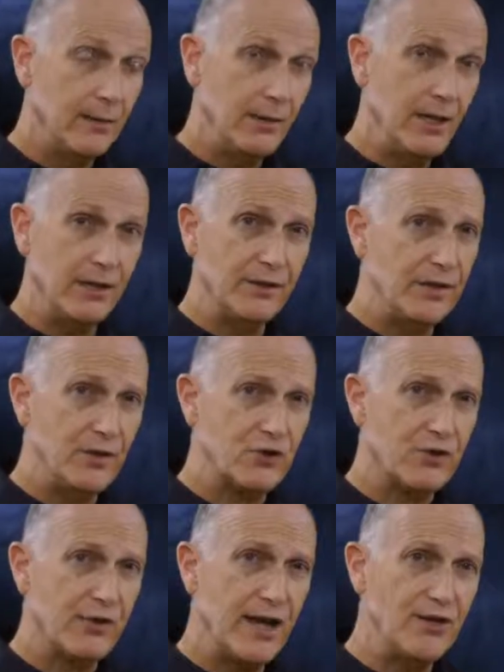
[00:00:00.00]
Beyond these
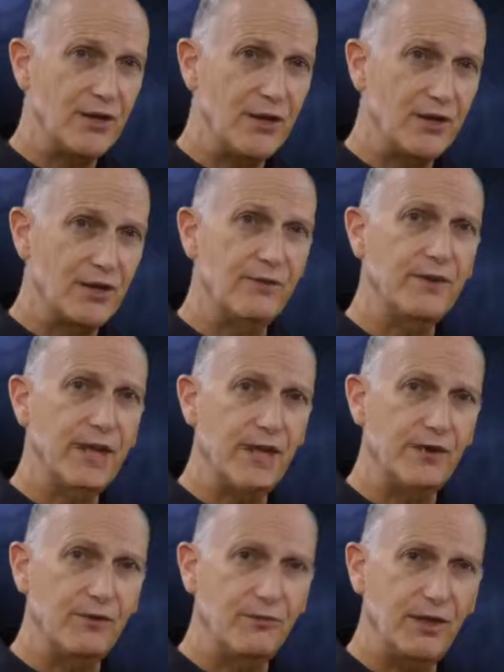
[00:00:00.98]
tragedies of
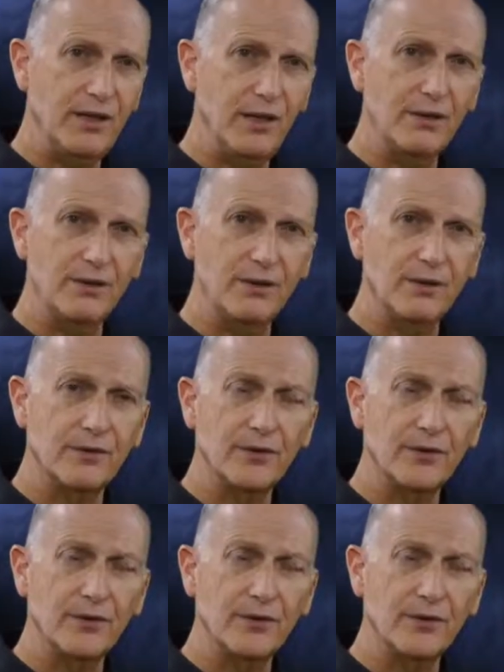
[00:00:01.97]
death have been other